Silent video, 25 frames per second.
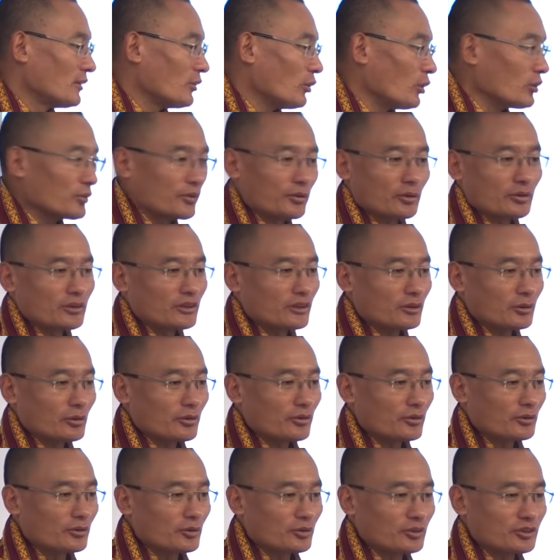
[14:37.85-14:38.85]
Also in the
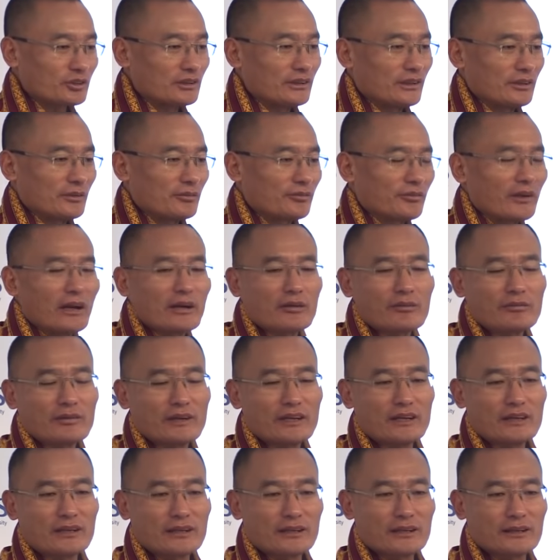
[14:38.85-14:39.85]
constitution, it's very,
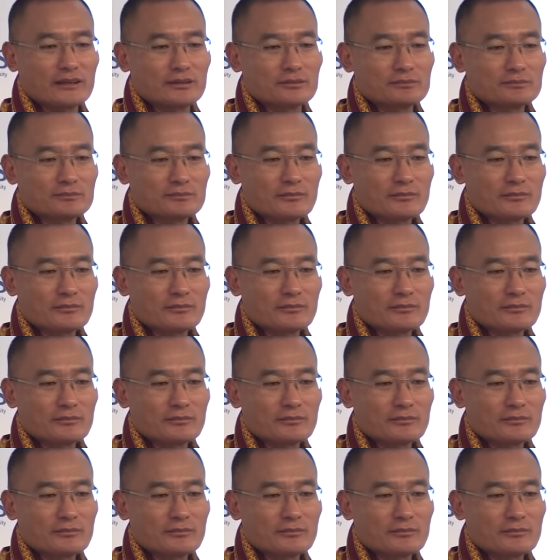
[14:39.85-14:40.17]
very clear.